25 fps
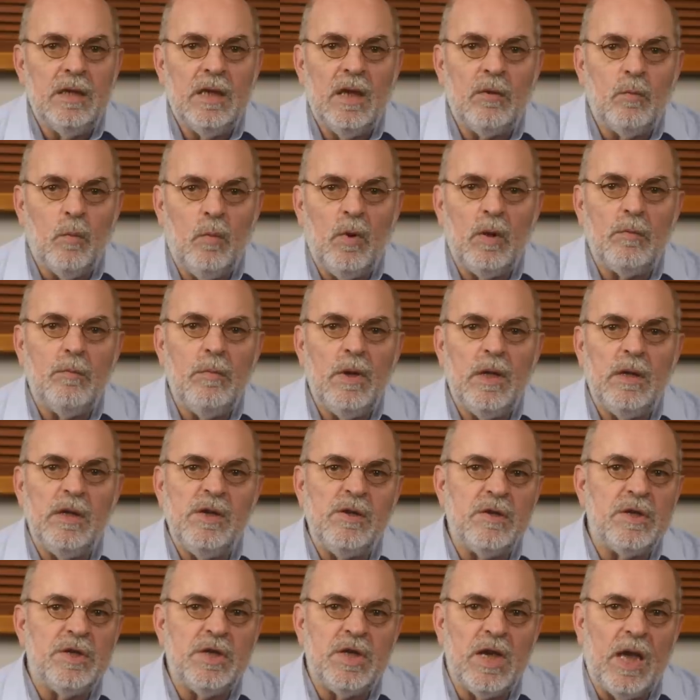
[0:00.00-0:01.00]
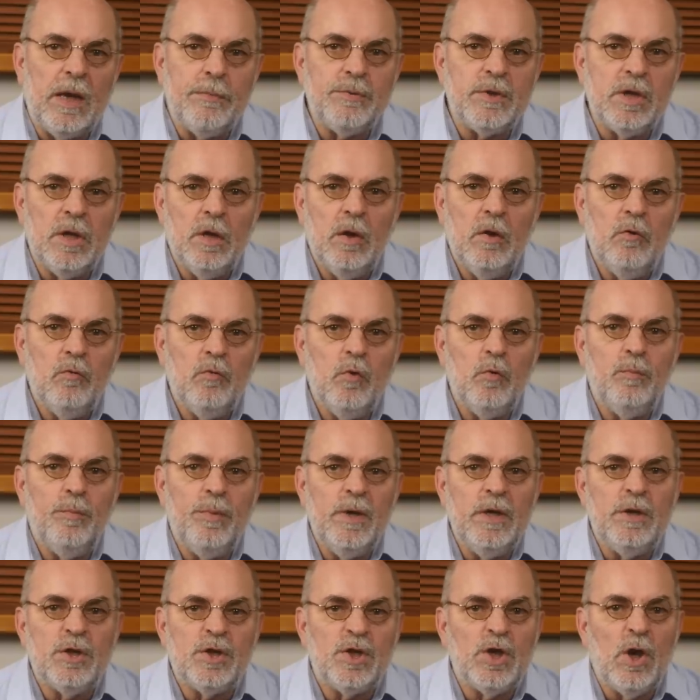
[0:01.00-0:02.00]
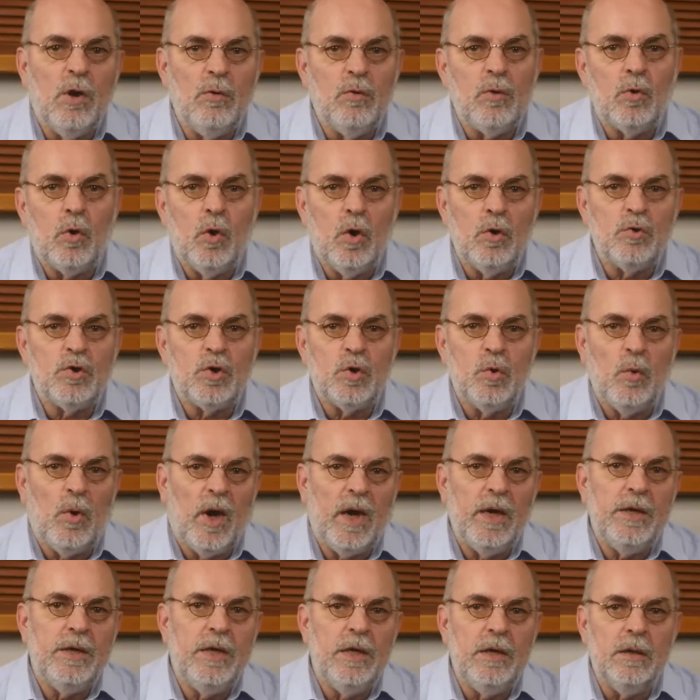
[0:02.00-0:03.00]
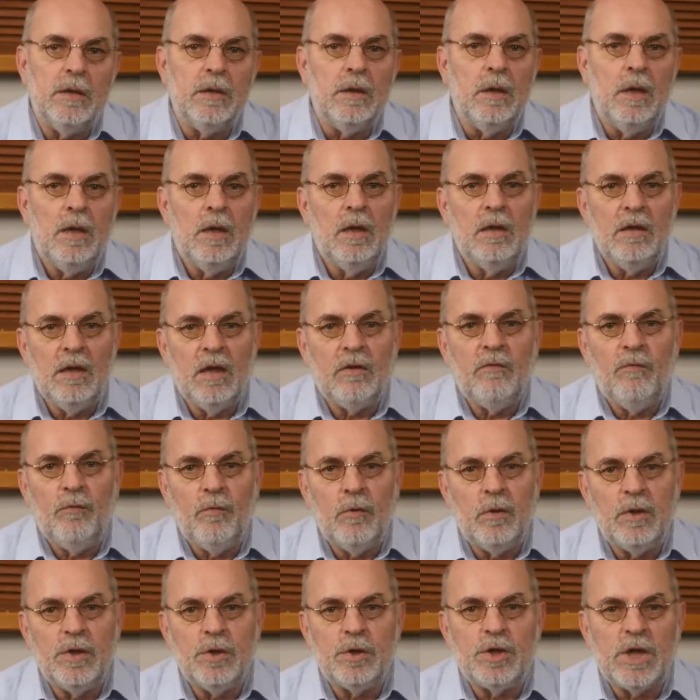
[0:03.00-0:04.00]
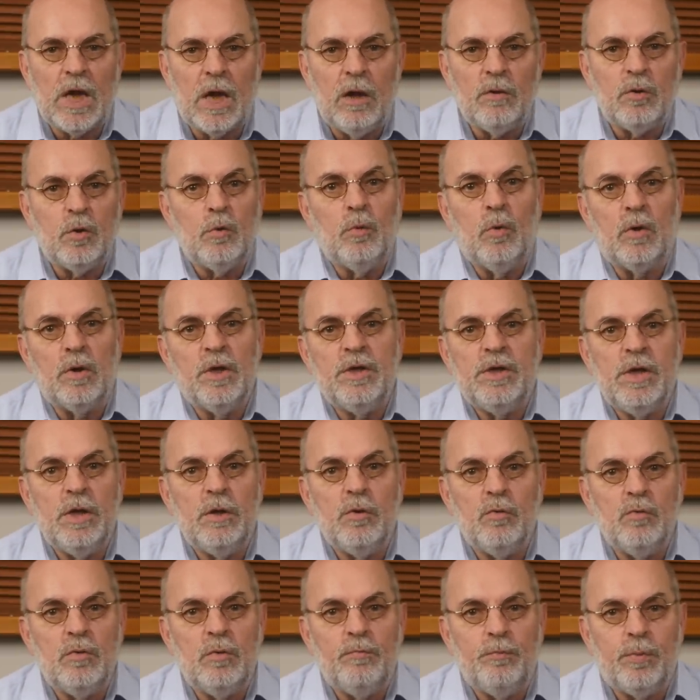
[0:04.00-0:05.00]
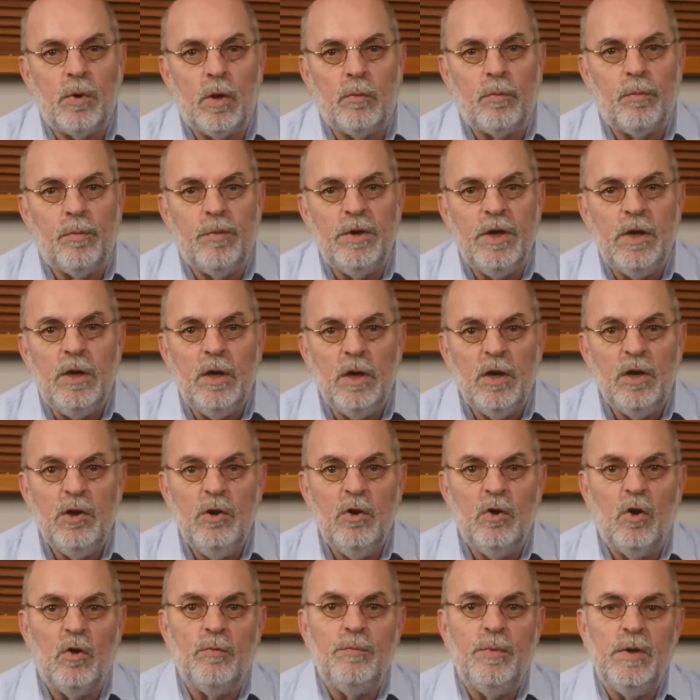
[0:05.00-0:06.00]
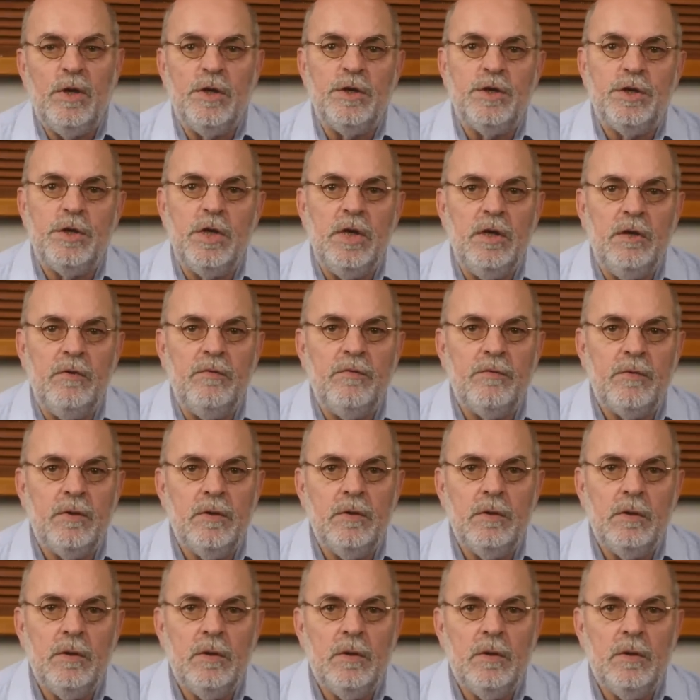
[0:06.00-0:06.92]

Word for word: that 1 million taps would be so close to ideal that further sound quality could probably not be achieved.